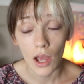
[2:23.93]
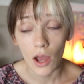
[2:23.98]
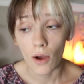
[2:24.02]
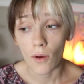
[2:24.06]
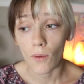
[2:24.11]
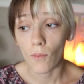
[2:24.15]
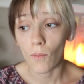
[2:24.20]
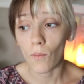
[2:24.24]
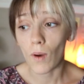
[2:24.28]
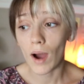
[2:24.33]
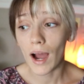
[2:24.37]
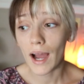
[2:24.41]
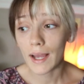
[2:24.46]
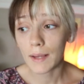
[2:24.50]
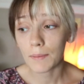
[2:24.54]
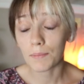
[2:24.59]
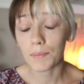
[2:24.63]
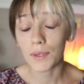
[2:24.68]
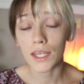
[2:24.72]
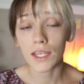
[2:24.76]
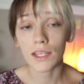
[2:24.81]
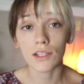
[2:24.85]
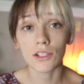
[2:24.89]
Why
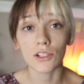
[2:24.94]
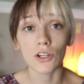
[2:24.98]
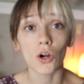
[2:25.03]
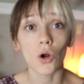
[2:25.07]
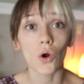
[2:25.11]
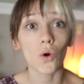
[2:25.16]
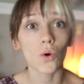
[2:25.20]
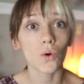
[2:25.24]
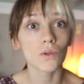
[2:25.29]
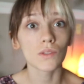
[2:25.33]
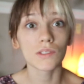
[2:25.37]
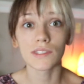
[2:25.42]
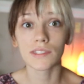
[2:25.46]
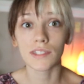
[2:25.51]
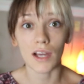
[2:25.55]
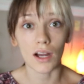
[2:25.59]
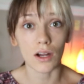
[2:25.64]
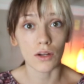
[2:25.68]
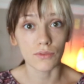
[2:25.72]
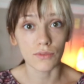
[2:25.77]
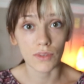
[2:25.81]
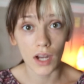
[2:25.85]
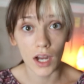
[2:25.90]
beat your whole
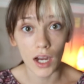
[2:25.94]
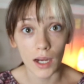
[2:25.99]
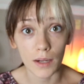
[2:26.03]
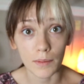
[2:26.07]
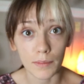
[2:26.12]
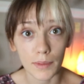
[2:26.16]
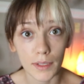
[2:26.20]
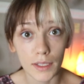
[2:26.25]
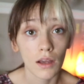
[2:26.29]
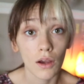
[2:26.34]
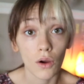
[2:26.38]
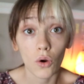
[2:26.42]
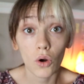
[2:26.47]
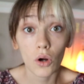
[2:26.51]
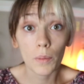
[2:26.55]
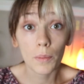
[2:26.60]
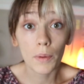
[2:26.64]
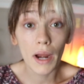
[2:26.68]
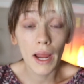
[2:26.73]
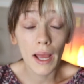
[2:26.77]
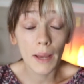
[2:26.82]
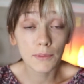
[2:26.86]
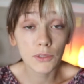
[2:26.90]
self up? Or
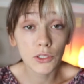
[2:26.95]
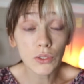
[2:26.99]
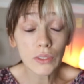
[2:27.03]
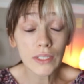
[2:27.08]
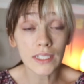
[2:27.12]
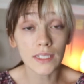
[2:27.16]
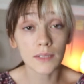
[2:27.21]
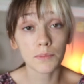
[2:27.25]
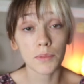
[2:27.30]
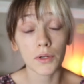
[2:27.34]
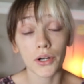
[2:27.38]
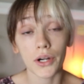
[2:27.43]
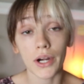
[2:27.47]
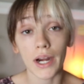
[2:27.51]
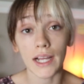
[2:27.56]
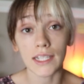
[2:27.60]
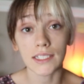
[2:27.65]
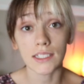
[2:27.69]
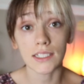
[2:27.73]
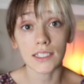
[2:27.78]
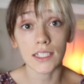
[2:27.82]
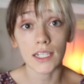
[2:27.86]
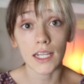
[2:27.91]
perhaps you didn't
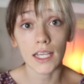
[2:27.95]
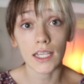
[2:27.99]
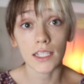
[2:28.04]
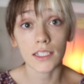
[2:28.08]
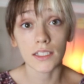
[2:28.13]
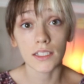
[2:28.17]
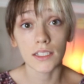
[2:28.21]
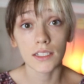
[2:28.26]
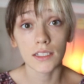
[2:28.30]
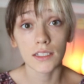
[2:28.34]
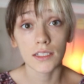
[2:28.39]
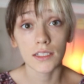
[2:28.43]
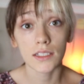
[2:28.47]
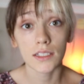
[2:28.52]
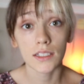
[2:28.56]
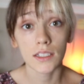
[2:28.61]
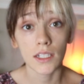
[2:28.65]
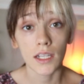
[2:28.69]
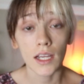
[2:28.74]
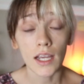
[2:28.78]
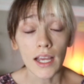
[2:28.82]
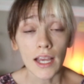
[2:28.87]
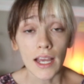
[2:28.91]
procrastinate,
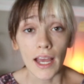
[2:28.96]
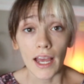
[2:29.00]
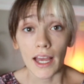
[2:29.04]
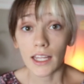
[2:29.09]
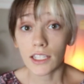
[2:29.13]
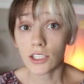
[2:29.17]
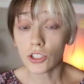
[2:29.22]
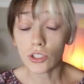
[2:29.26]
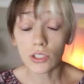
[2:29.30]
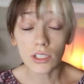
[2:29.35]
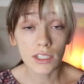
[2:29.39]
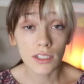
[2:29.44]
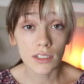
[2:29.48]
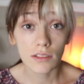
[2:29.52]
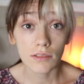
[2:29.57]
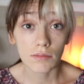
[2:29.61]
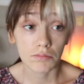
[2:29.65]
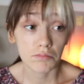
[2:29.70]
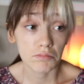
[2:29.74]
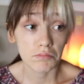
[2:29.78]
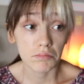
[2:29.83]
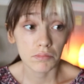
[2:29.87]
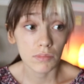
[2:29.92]
and you did
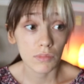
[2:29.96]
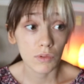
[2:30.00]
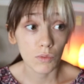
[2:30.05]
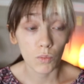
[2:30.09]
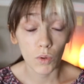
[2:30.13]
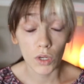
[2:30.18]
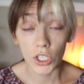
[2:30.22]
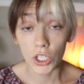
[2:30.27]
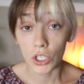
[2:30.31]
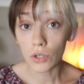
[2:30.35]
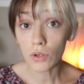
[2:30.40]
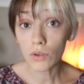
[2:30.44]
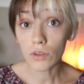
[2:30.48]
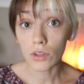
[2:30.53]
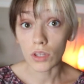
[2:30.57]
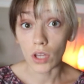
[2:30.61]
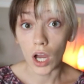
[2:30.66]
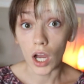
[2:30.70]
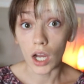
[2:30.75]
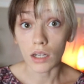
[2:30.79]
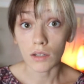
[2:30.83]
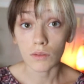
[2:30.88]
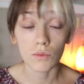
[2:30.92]
what you
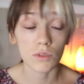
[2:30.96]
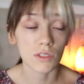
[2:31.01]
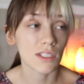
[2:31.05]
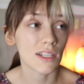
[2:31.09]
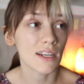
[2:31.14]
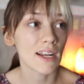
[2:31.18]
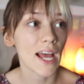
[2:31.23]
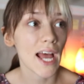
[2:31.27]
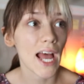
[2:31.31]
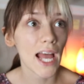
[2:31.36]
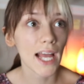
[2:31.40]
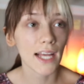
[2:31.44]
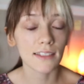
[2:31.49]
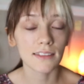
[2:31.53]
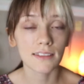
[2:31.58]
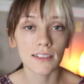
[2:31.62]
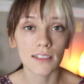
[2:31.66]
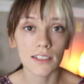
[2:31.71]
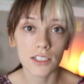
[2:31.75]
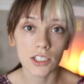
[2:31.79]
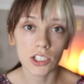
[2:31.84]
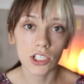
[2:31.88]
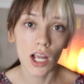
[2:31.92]
thought was an
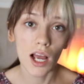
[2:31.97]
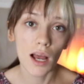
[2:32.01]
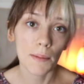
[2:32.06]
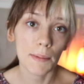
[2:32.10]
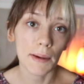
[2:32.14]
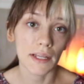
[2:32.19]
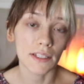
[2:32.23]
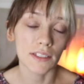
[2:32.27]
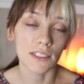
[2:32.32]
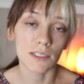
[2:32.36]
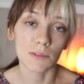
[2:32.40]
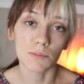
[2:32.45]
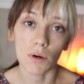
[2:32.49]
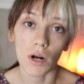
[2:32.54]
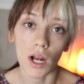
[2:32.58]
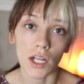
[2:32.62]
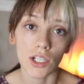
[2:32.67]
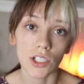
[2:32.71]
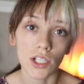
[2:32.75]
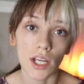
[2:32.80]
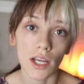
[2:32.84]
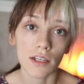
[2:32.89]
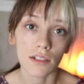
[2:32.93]
excellent job on this
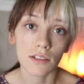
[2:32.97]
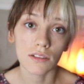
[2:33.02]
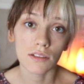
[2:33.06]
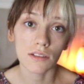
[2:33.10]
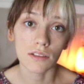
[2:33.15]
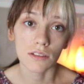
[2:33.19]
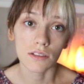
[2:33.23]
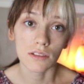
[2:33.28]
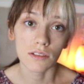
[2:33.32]
project,